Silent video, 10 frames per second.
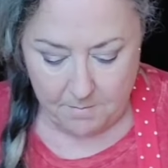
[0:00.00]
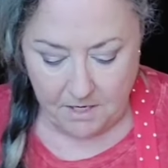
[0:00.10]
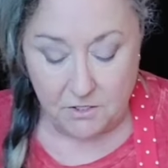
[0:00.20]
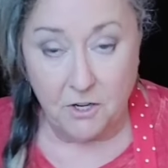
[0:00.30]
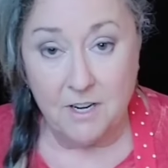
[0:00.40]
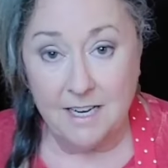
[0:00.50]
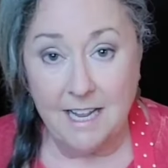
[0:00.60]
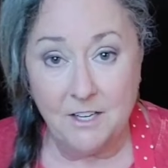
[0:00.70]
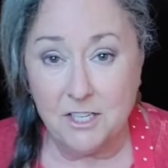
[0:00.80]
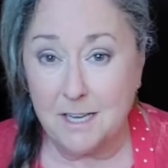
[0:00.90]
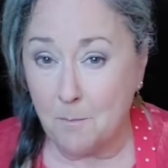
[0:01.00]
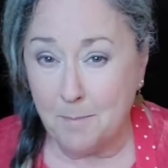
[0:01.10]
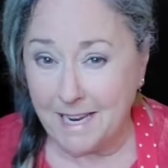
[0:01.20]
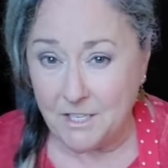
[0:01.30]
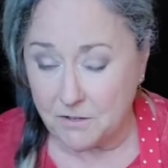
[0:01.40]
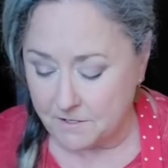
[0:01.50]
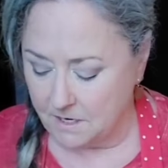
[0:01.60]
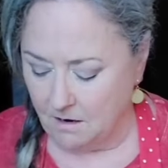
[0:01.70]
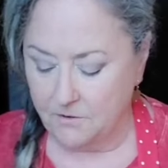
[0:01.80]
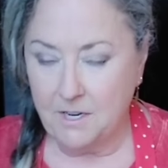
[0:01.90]
mustard and just a pinch of
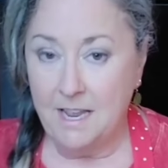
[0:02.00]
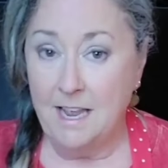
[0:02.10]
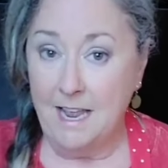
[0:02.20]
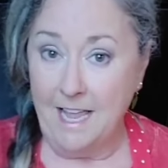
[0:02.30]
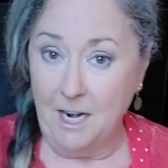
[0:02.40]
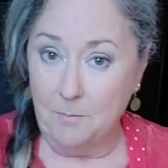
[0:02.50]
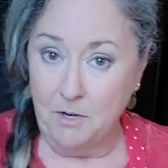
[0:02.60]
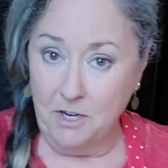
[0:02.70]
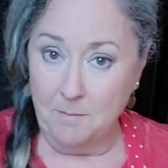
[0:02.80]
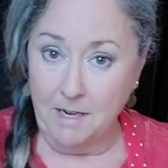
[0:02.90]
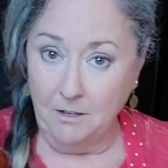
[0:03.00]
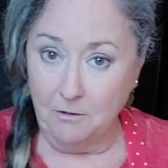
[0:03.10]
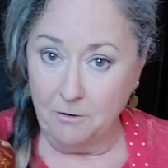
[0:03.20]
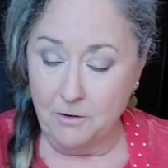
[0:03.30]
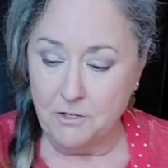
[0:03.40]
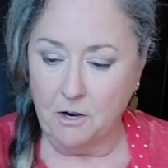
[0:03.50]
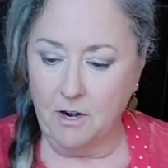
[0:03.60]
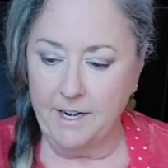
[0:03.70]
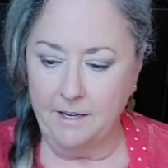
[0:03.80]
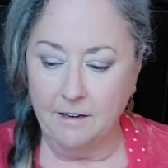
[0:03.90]
salt. And I put it in my little fruit jar
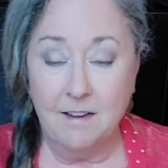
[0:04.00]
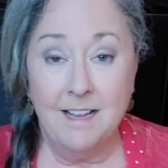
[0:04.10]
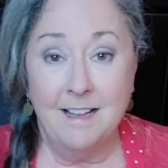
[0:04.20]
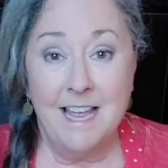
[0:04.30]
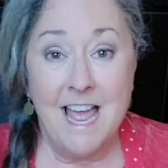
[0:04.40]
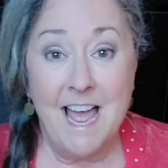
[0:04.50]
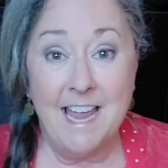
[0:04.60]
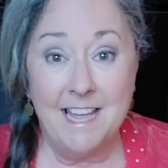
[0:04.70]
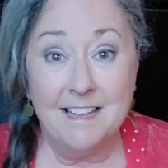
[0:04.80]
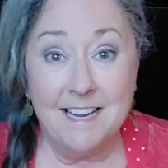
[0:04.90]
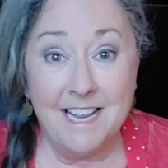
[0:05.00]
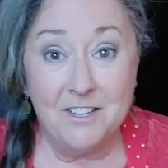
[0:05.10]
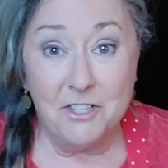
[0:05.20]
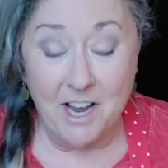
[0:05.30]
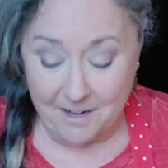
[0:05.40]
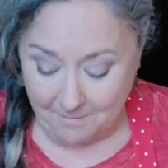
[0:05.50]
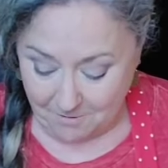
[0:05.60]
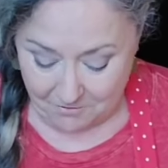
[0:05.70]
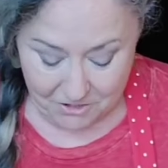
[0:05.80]
here. And I'm going to